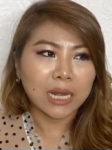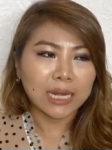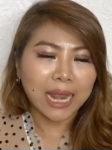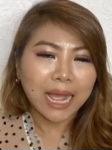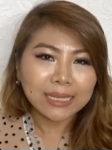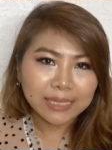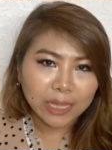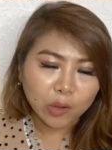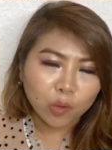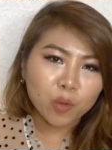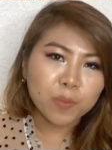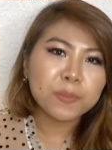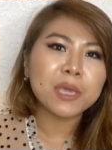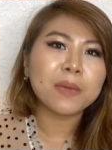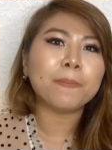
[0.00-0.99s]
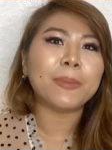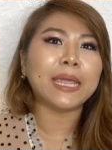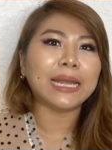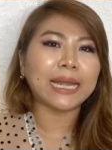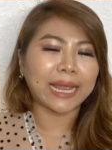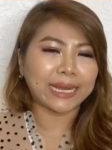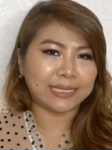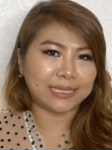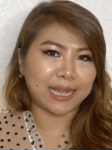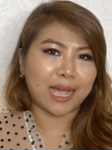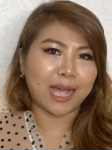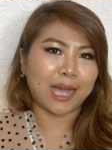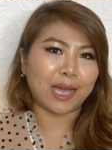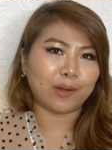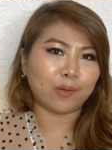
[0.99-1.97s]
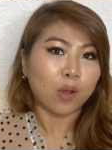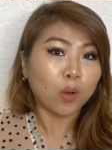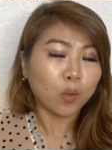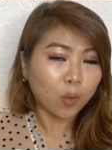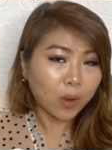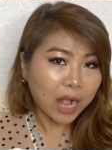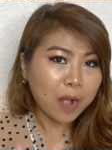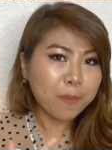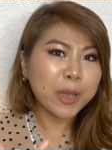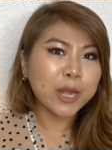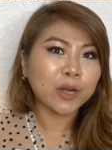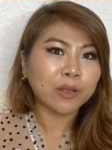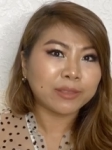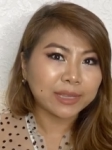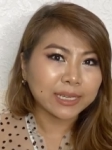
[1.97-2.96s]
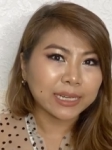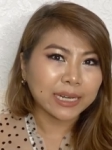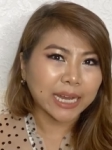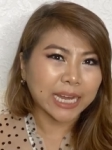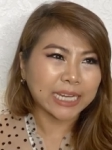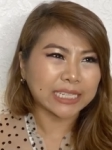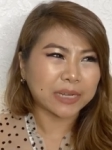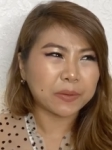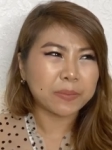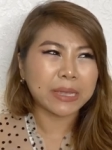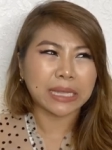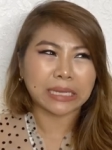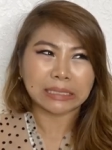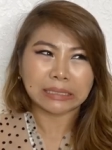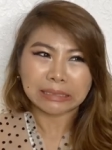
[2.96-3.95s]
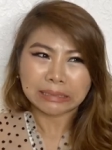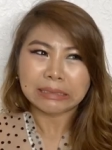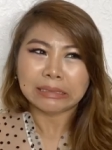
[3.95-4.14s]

Lazago, me and pay like Taro. Cocamano tea, Tame.